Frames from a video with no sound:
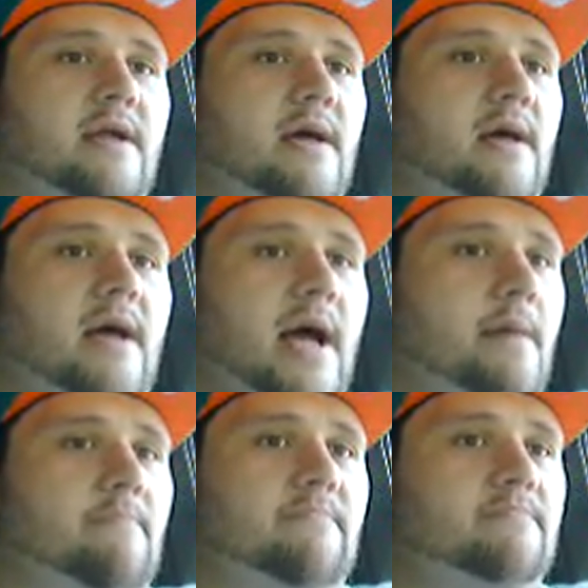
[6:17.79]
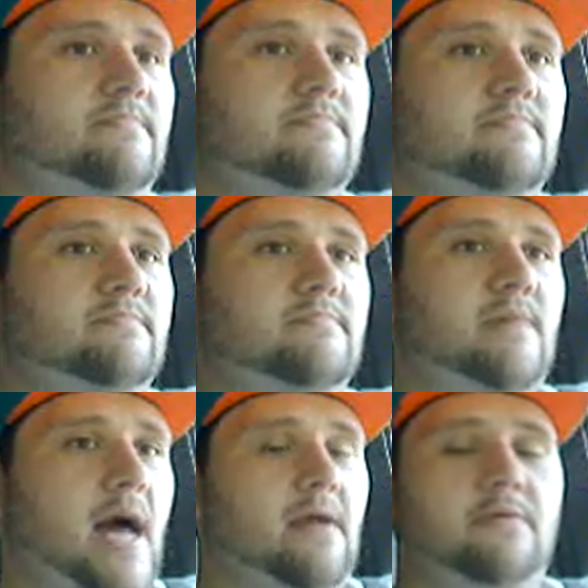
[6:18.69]
I
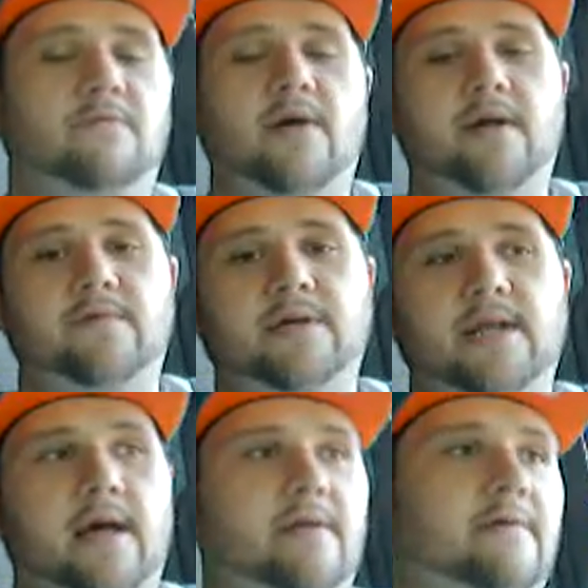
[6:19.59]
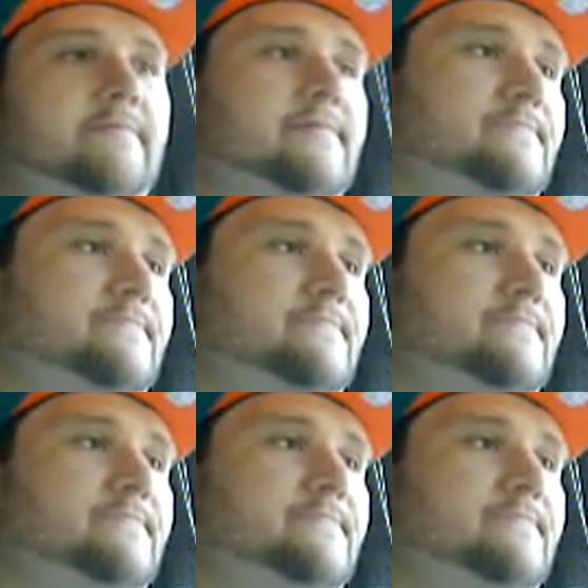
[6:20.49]
don't know if I'll ever get out of.